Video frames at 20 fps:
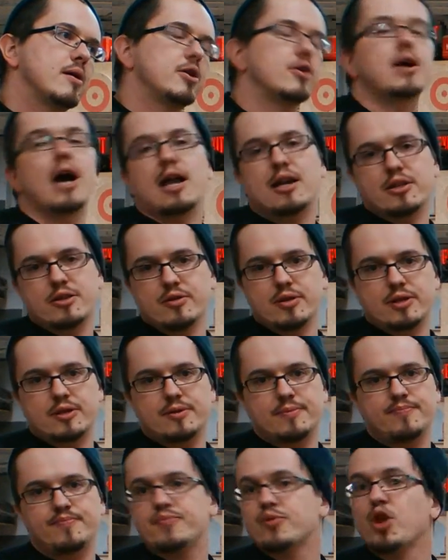you gotta do it.
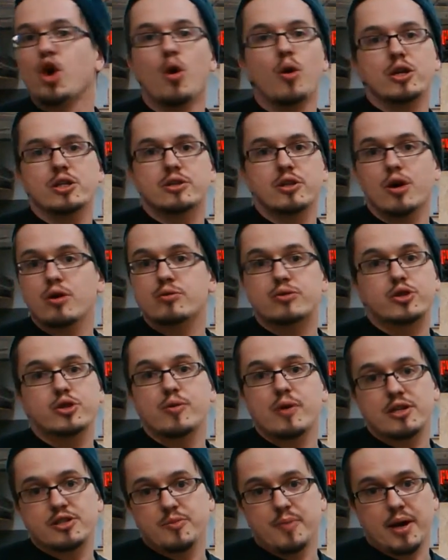No two
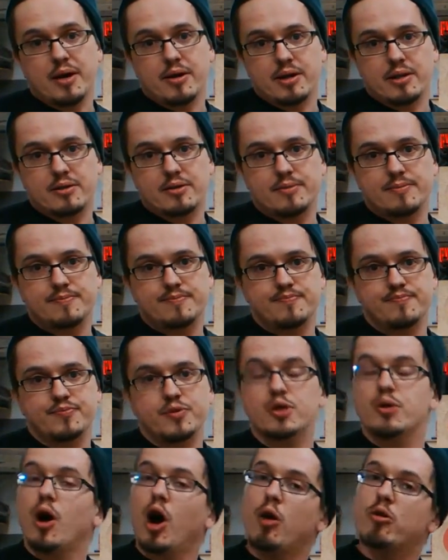ways about it.
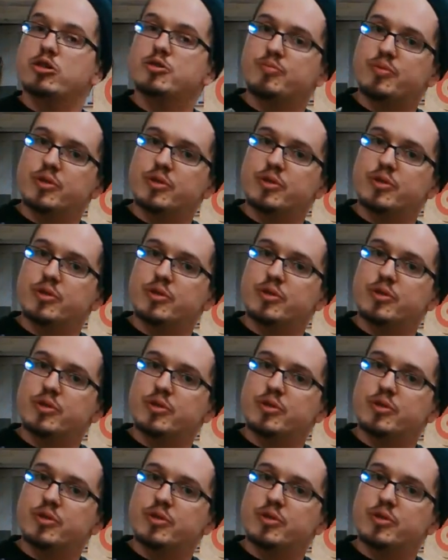You always